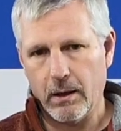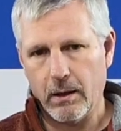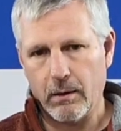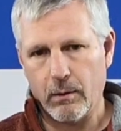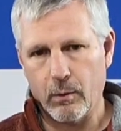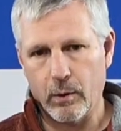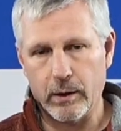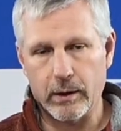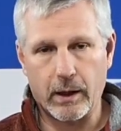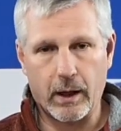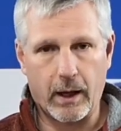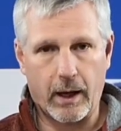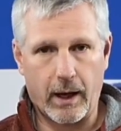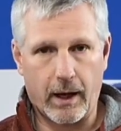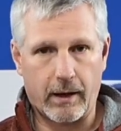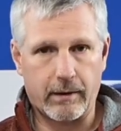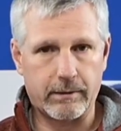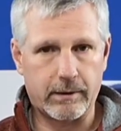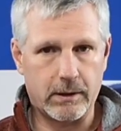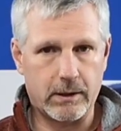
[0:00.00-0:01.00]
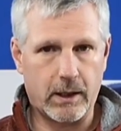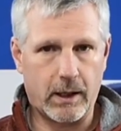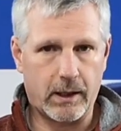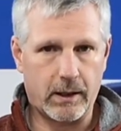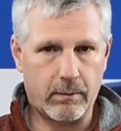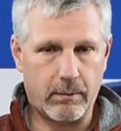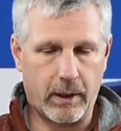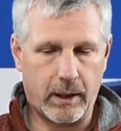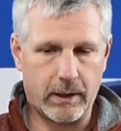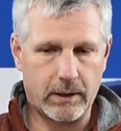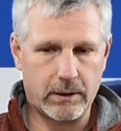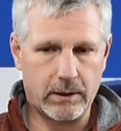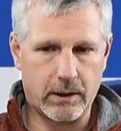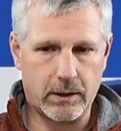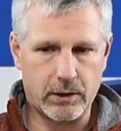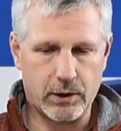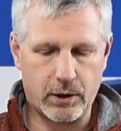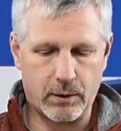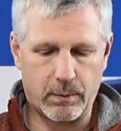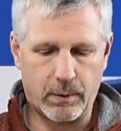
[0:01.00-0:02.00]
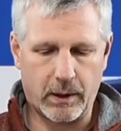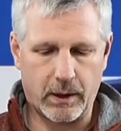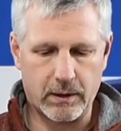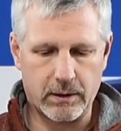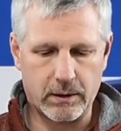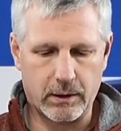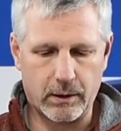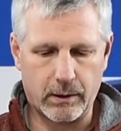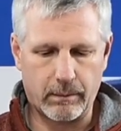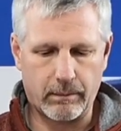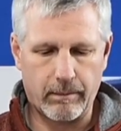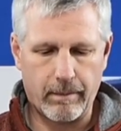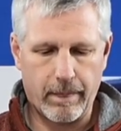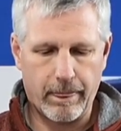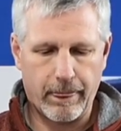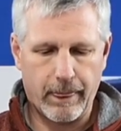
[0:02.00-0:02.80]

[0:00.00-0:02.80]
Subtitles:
when they have the database and GPS in them,